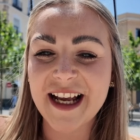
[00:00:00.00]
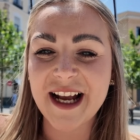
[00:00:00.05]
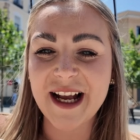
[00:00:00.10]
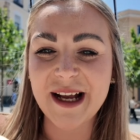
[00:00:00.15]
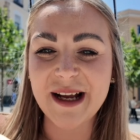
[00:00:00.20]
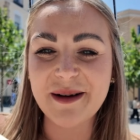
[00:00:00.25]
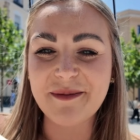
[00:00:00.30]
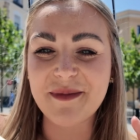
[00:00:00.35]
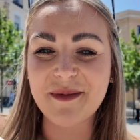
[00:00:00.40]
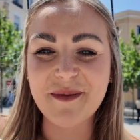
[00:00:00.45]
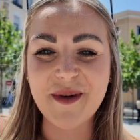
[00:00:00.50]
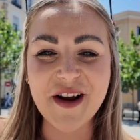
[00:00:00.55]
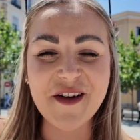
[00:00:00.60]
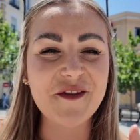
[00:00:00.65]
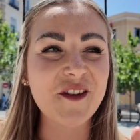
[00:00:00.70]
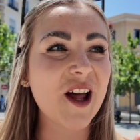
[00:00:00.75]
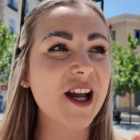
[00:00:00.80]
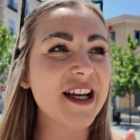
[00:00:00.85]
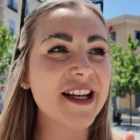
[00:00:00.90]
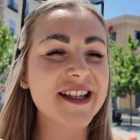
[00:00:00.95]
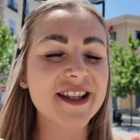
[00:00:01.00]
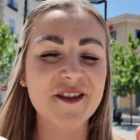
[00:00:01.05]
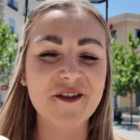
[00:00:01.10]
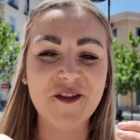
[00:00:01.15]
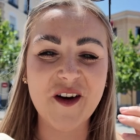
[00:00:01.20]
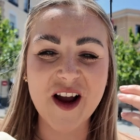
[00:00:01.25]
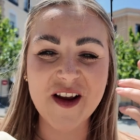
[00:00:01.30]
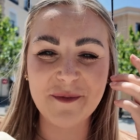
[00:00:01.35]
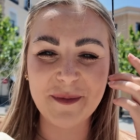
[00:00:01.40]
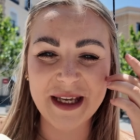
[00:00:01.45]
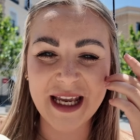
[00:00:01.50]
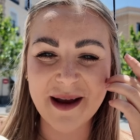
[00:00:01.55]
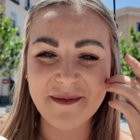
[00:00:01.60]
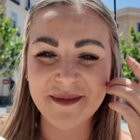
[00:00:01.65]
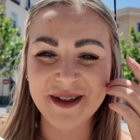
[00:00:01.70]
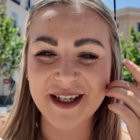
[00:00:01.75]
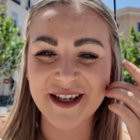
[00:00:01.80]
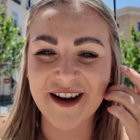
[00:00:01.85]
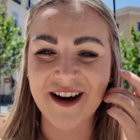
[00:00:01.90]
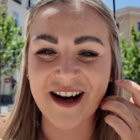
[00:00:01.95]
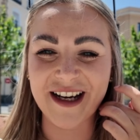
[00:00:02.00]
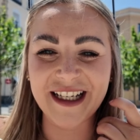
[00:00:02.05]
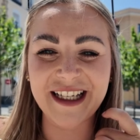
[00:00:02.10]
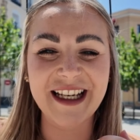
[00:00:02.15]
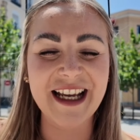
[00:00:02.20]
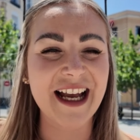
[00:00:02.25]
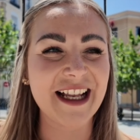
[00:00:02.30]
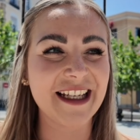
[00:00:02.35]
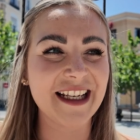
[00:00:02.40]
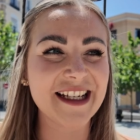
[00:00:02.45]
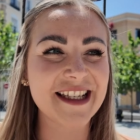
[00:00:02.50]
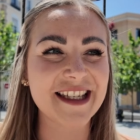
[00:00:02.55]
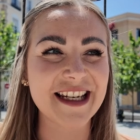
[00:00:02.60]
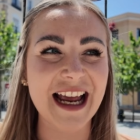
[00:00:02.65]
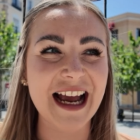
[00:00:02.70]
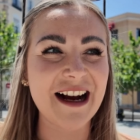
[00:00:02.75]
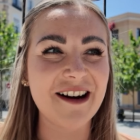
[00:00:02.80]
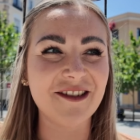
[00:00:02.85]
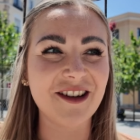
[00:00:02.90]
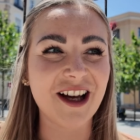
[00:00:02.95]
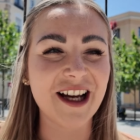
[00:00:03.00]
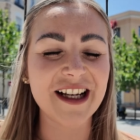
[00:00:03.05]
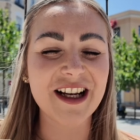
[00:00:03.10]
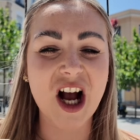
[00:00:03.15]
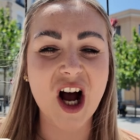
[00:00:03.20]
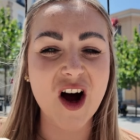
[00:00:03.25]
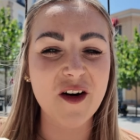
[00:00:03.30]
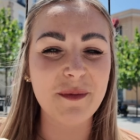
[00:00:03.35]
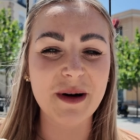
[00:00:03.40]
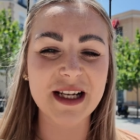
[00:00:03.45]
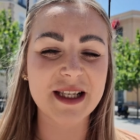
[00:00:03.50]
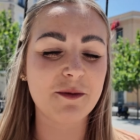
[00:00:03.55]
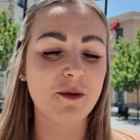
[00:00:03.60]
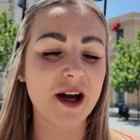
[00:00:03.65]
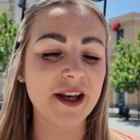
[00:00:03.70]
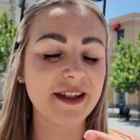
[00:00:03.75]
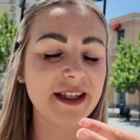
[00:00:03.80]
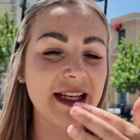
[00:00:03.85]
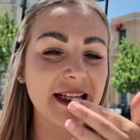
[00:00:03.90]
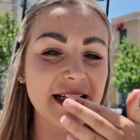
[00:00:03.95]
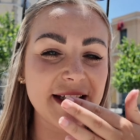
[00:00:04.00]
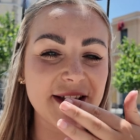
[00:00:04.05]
my flight is at 5 PM tonight, and it's now like 1:30, nearly